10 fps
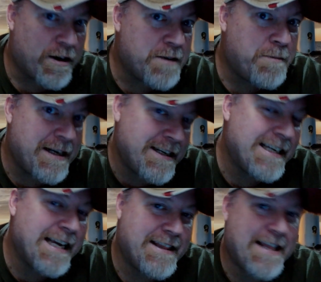me to
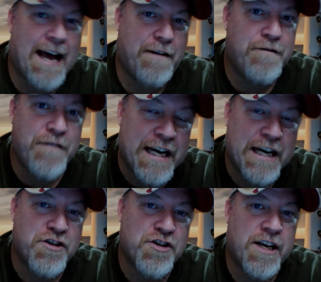get that
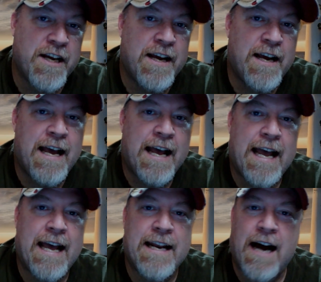finished,
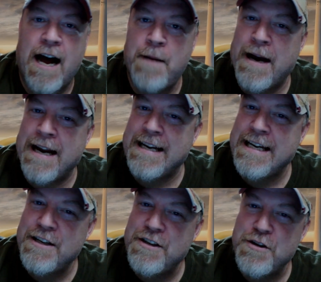and I might
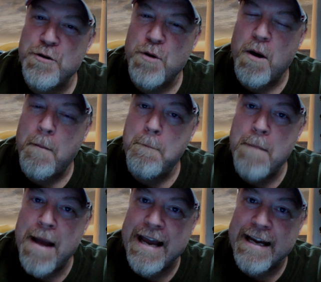need to
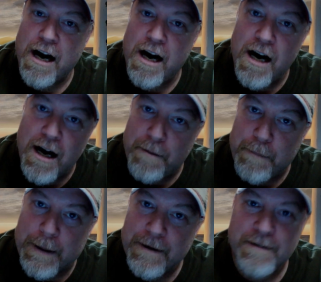make up
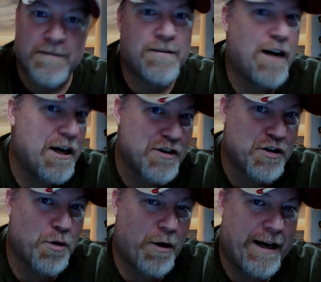a
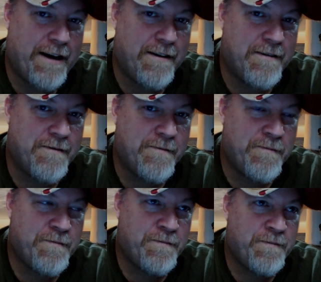story.
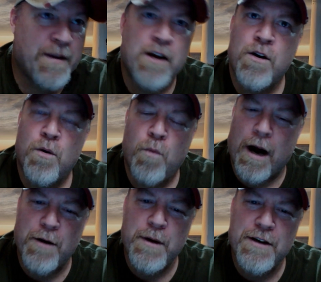Why
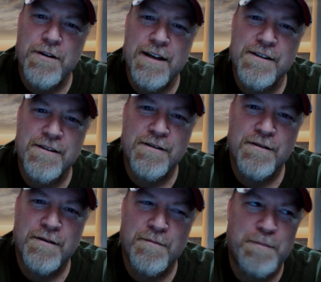do we do this?
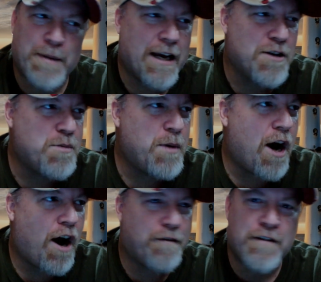Because we
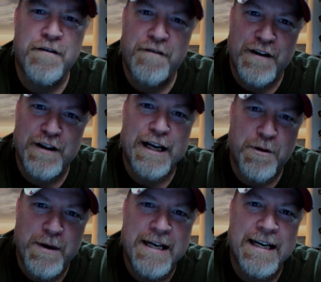often feel like
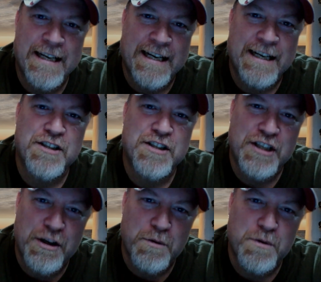we need an
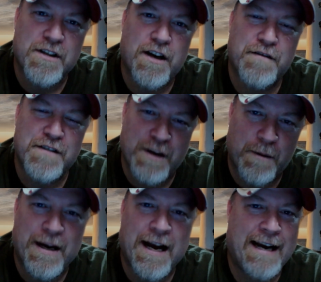excuse of some
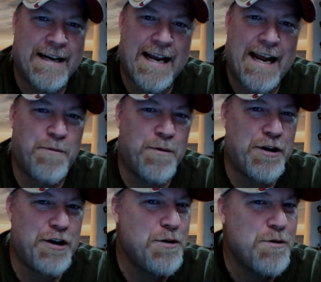kind, and we
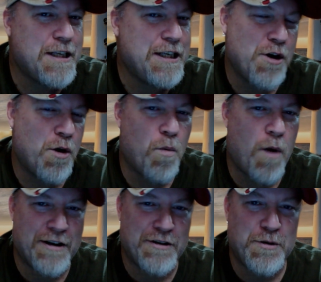usually don't
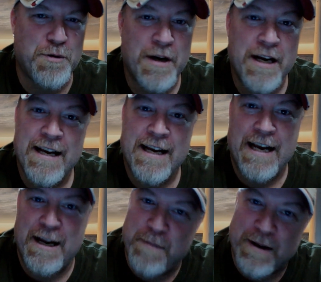want to admit the